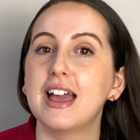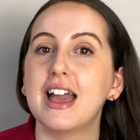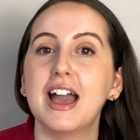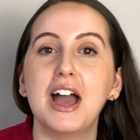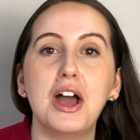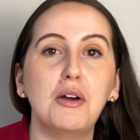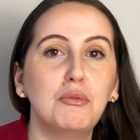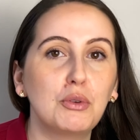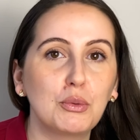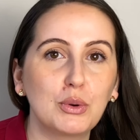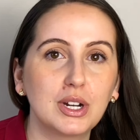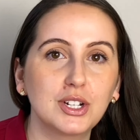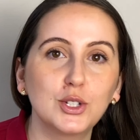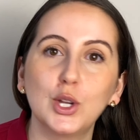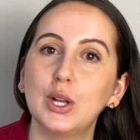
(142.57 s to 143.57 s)
ever
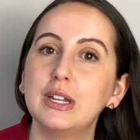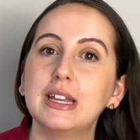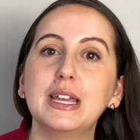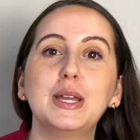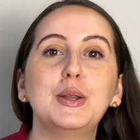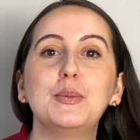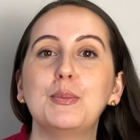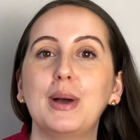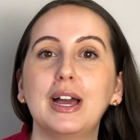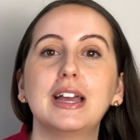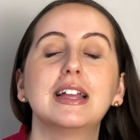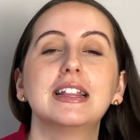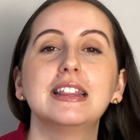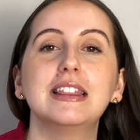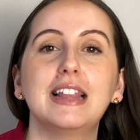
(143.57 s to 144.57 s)
worked on in my
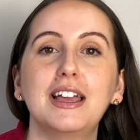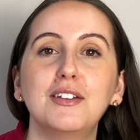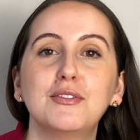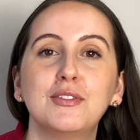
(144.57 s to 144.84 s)
life.